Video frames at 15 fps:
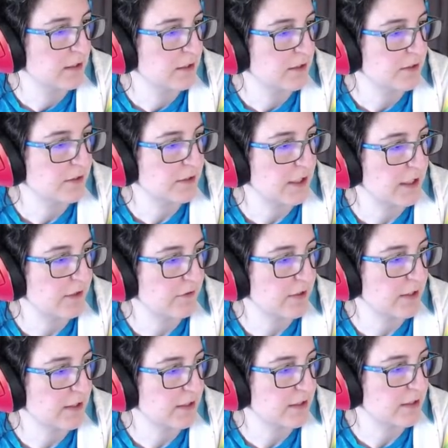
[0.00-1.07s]
Save
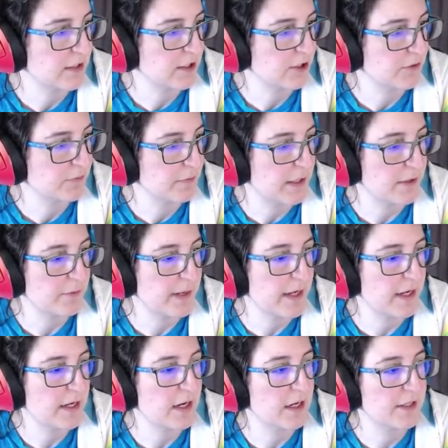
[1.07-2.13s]
and continue. By the way,
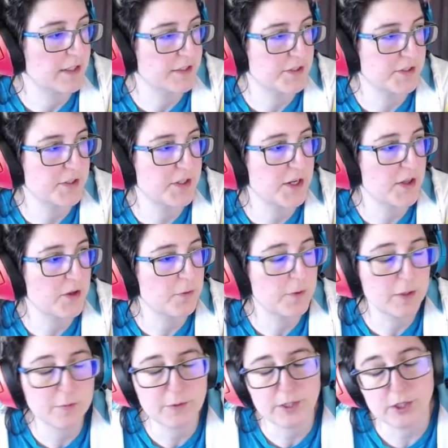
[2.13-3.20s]
this is another
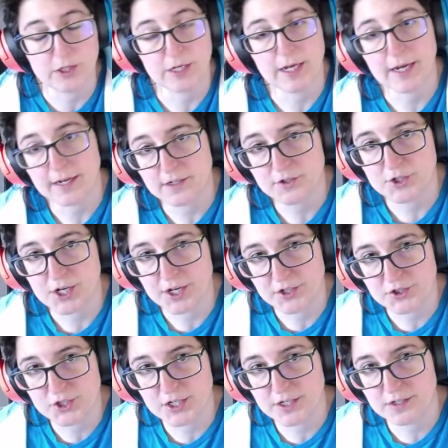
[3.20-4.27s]
one where you can't
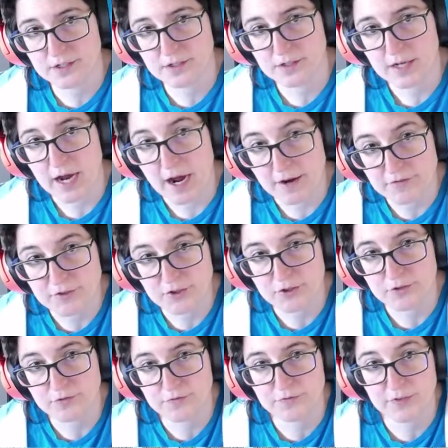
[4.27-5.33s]
change it after
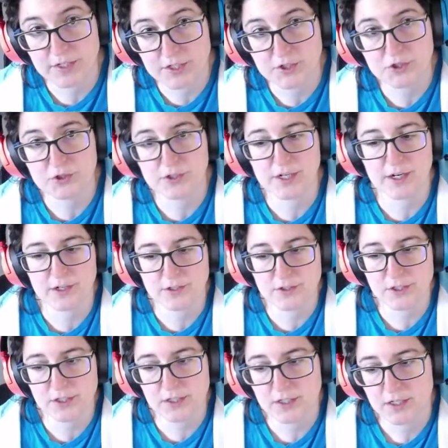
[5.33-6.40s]
you've finished your
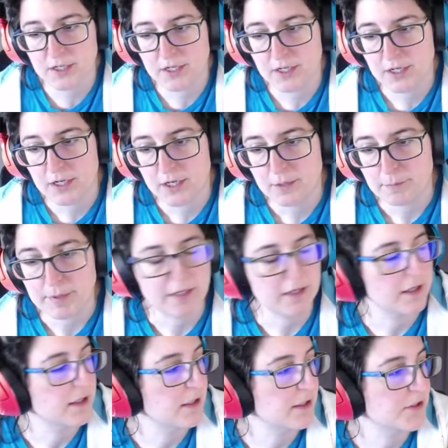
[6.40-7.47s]
character,
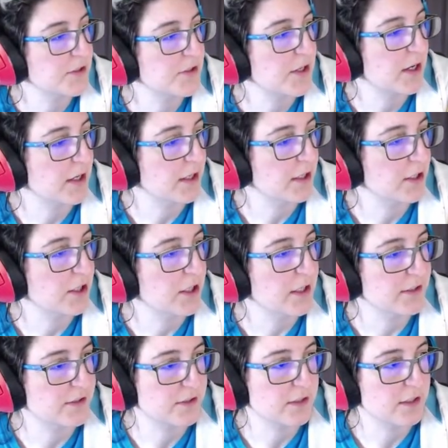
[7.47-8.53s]
because
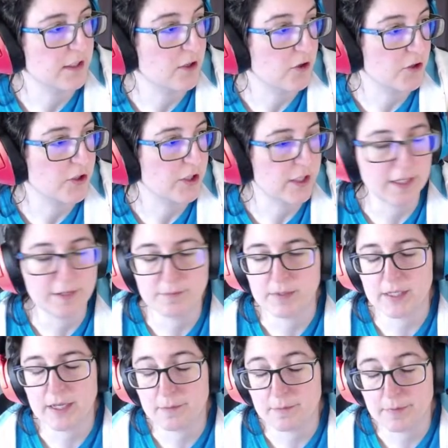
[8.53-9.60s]
it's in order to keep the
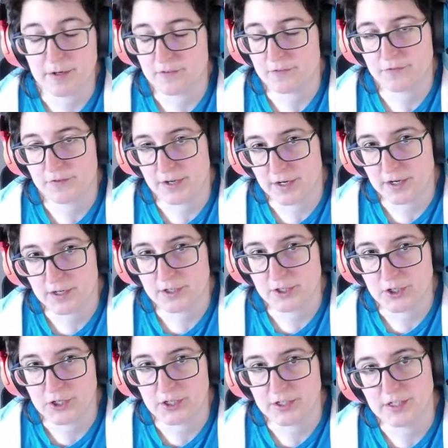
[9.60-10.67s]
game fair,
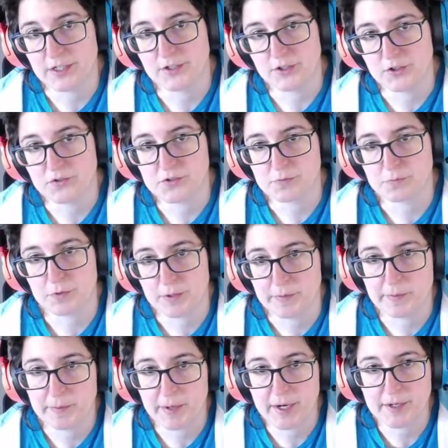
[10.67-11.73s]
you're going to need to use a
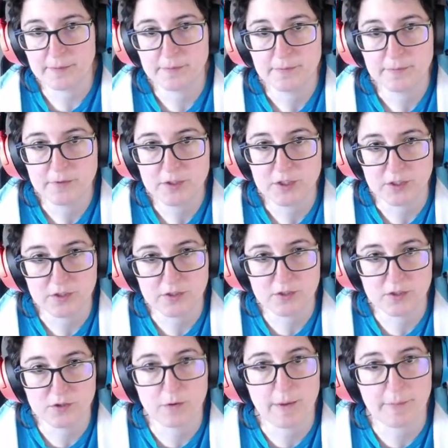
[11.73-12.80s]
premium item to
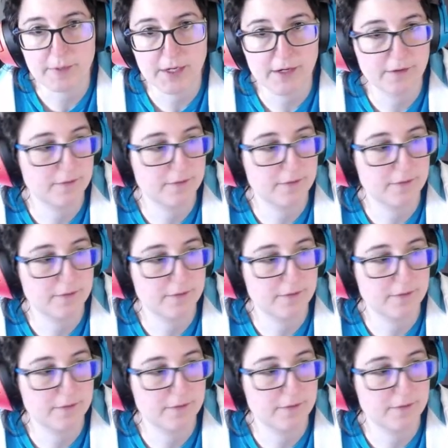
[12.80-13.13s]
swap it out.